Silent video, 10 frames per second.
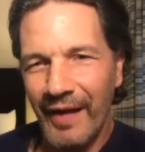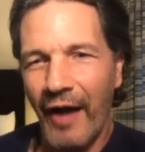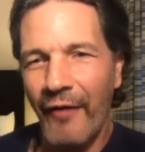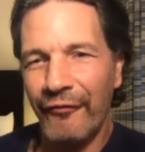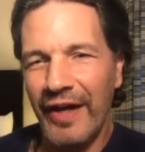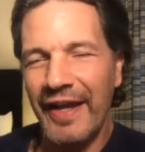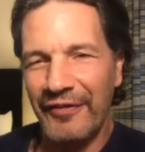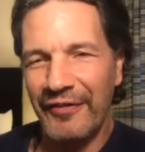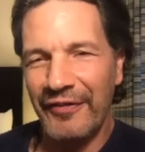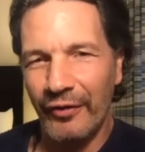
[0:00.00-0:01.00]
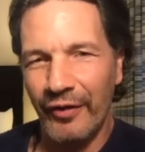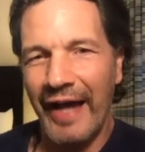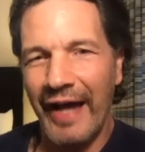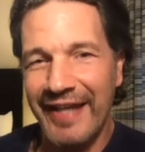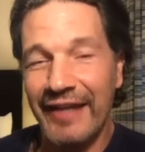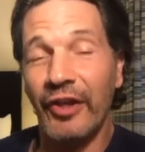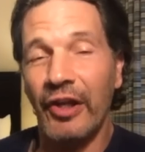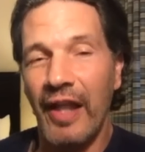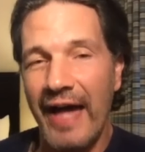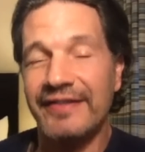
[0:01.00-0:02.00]
and at the end, I take the
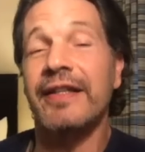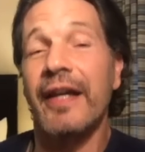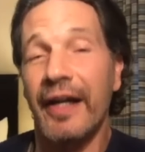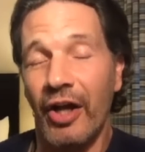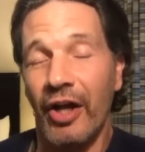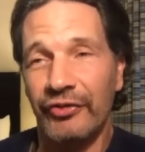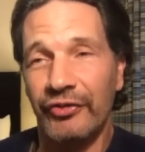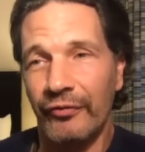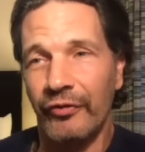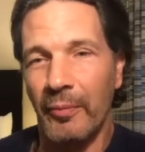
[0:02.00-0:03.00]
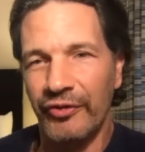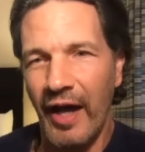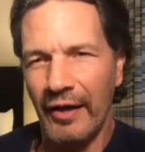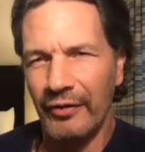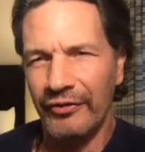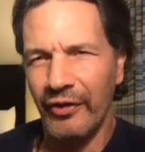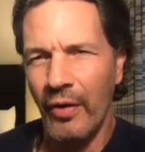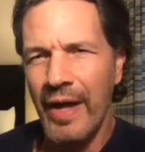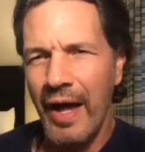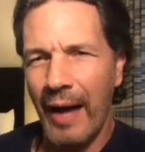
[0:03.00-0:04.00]
last kick also from O'Donnell.
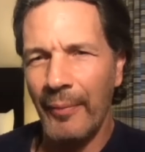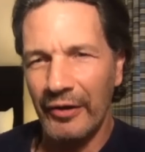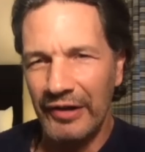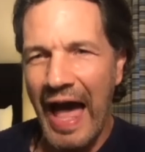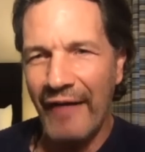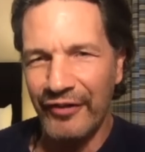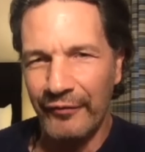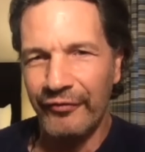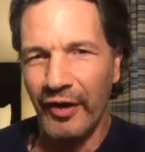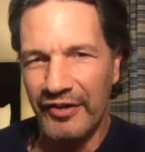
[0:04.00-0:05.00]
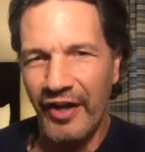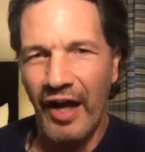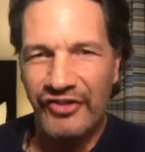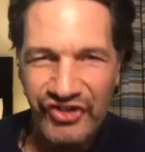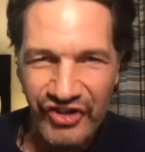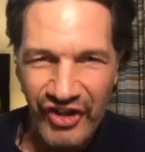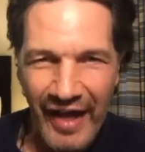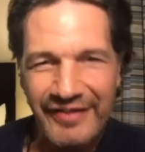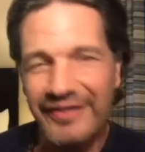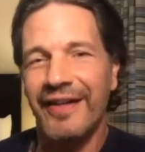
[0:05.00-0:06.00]
So I'm there laughing in front of Don's chest.